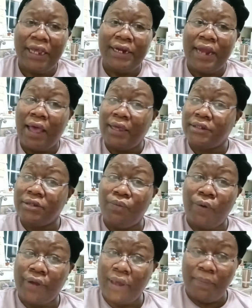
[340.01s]
Now, it's a
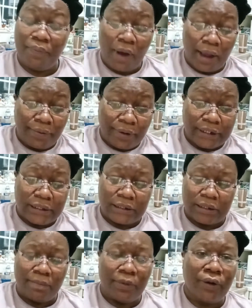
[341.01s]
work in progress because
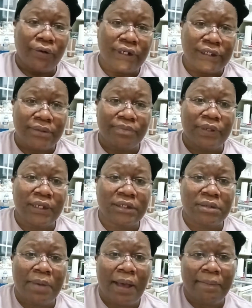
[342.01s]
I'm learning some things
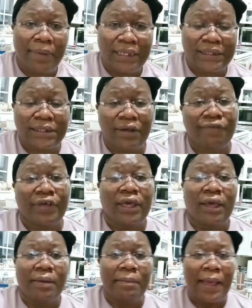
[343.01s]
about myself
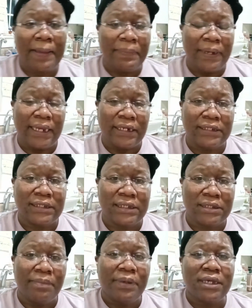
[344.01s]
and my planning
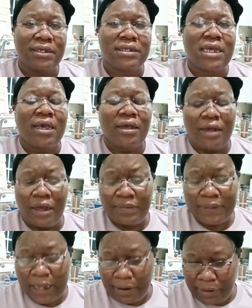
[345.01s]
system because, I'm
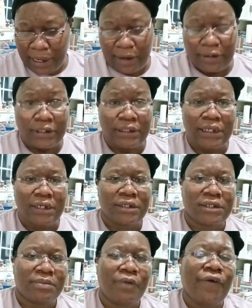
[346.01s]
sorry, y'all, the thing
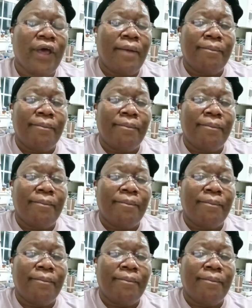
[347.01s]
just moved.